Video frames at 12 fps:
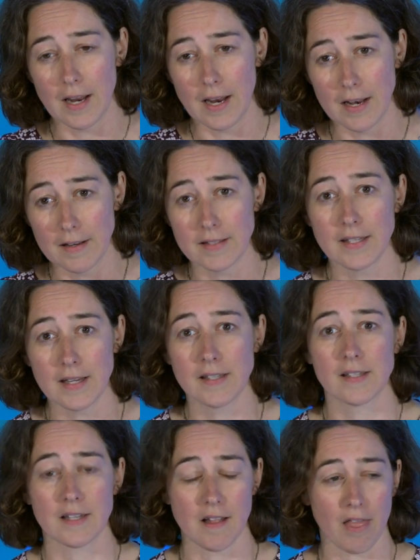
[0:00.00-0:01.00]

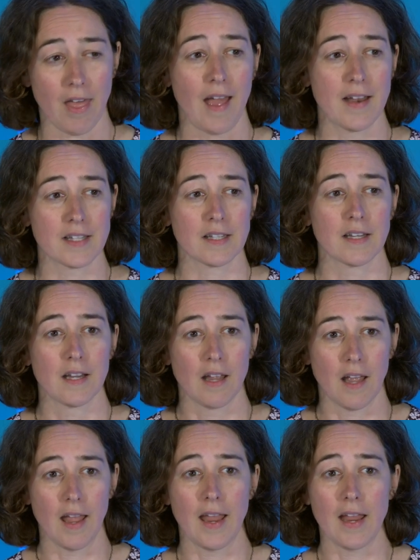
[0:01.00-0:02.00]
insist that
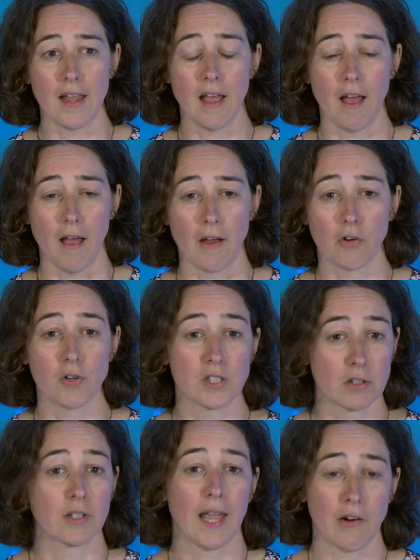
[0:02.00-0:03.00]
a
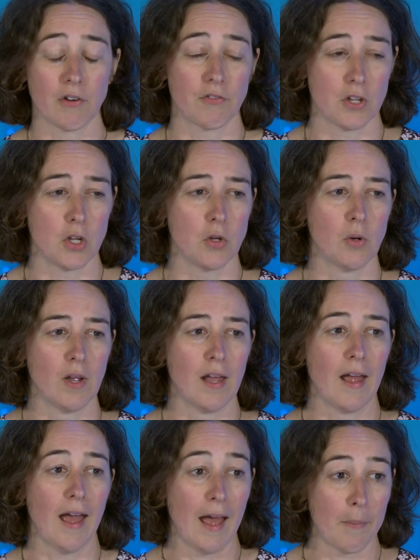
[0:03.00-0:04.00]
critical care review
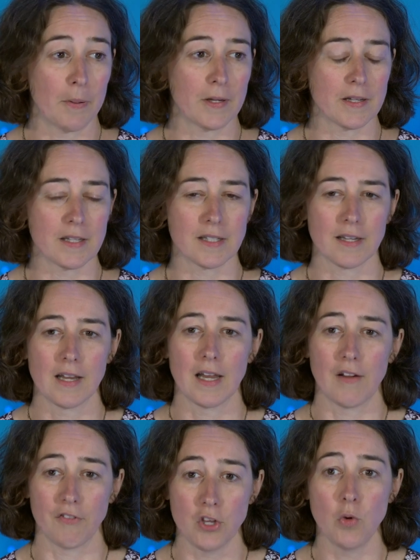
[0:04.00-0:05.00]
happened
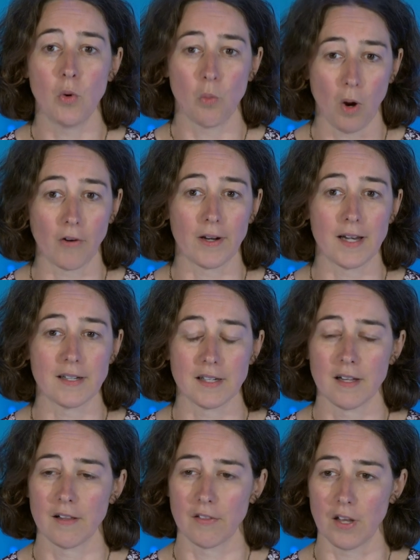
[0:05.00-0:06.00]
if you were worried
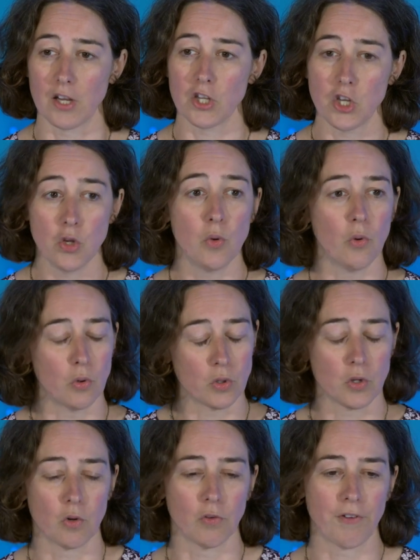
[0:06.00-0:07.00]
that you or
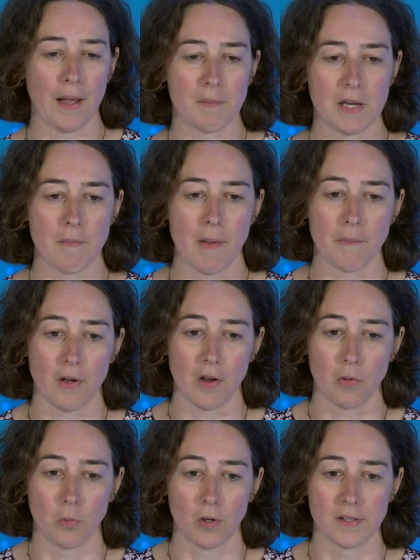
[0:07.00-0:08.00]
your family member
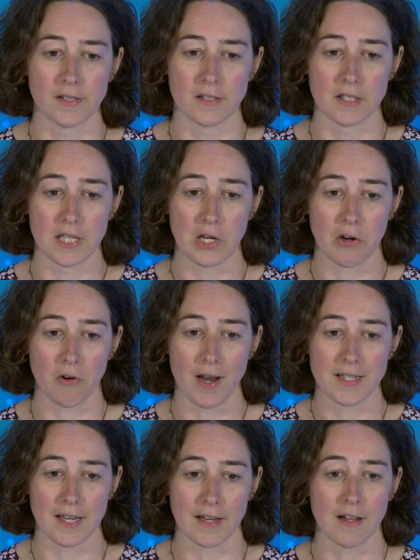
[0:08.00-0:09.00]
was
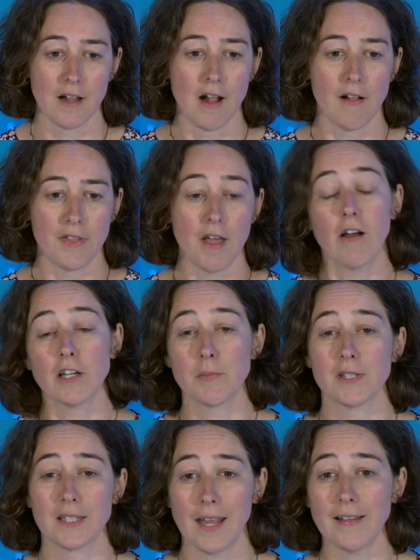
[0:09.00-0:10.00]
deteriorating. The
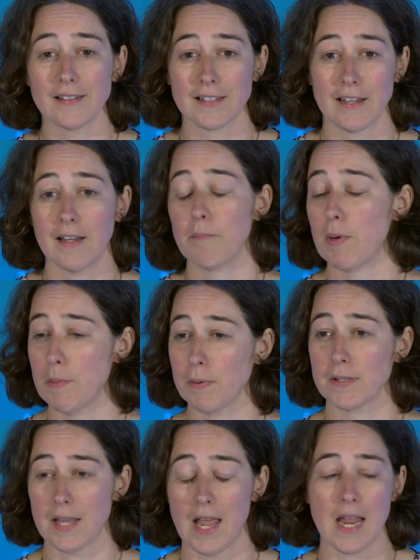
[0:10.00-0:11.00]
argument against it, people
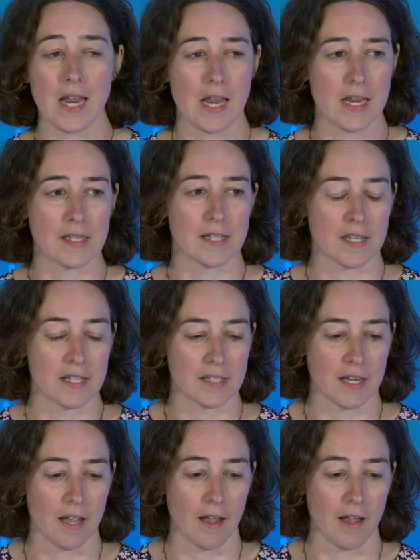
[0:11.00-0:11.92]
say, is that